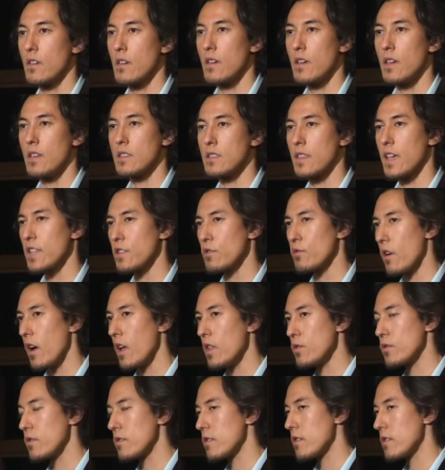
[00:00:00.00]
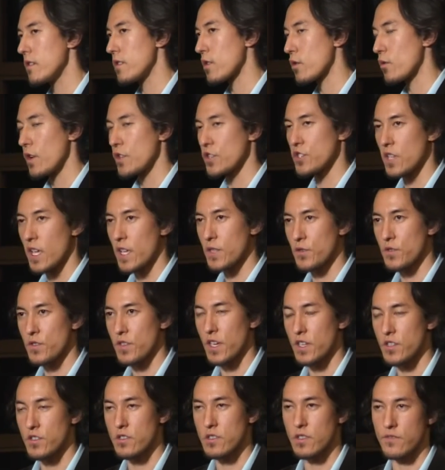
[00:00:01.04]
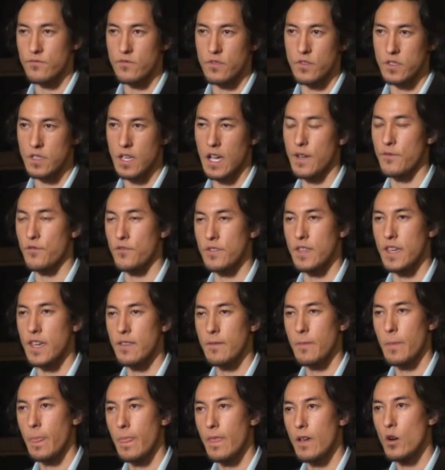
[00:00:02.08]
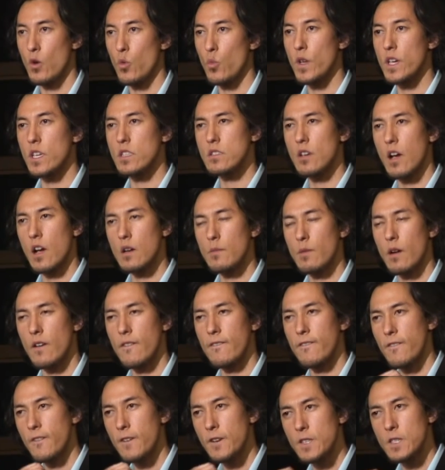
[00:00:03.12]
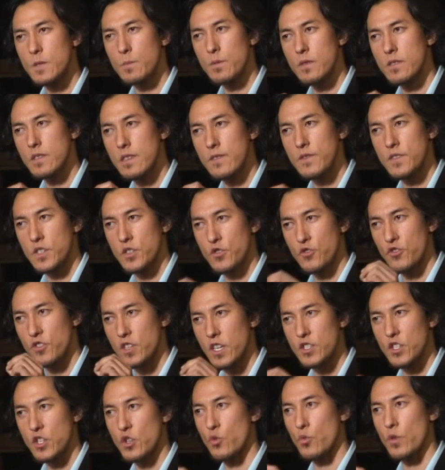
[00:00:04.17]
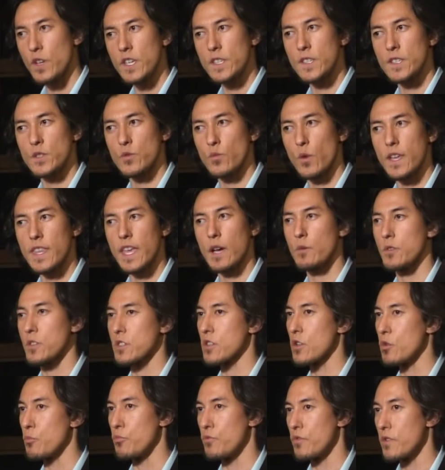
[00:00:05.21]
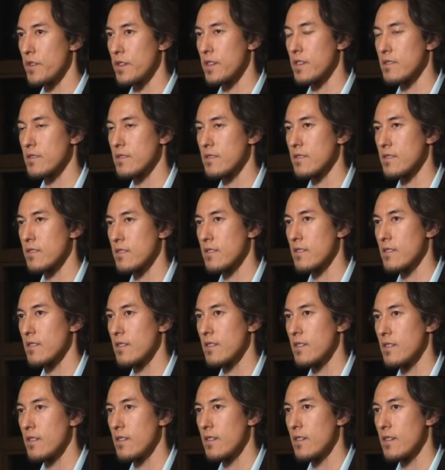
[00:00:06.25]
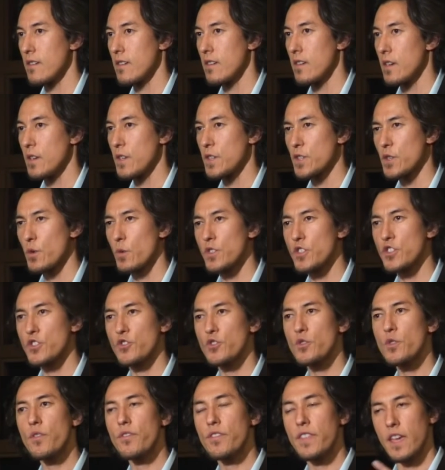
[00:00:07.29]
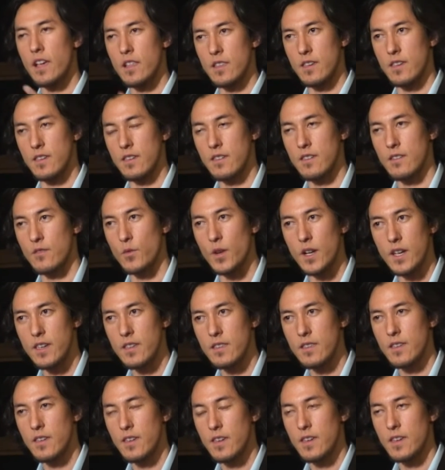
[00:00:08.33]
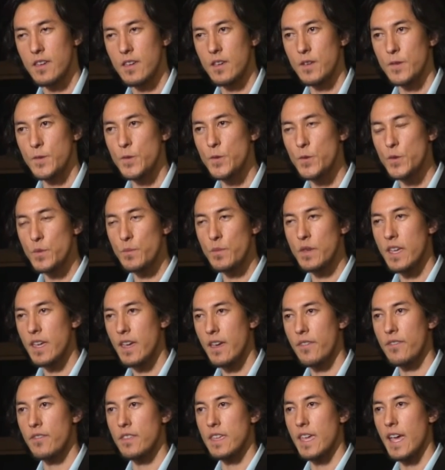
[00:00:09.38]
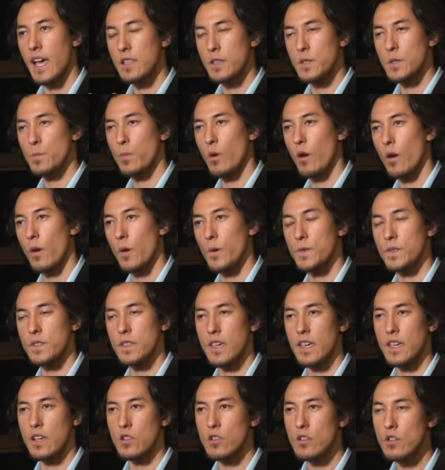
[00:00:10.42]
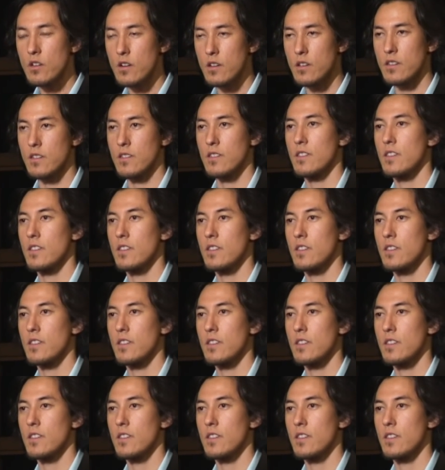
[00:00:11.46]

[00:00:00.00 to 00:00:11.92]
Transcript: And later on in the question and answer session, if there's time for that, we can talk about very specific strategic reasons why that was so brilliant. So it's truth telling, right? Susan B. Anthony, Alice Paul saying, look,